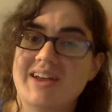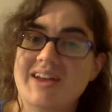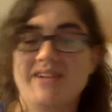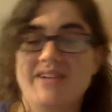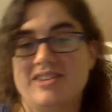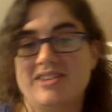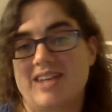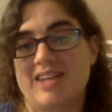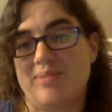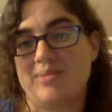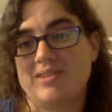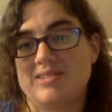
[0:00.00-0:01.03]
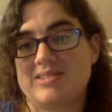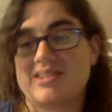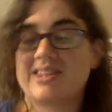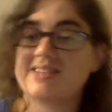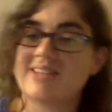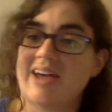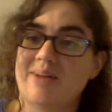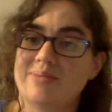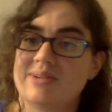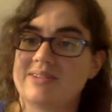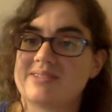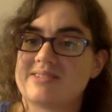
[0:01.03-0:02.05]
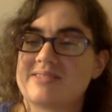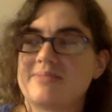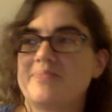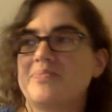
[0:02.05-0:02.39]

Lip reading: If this happens, this happens.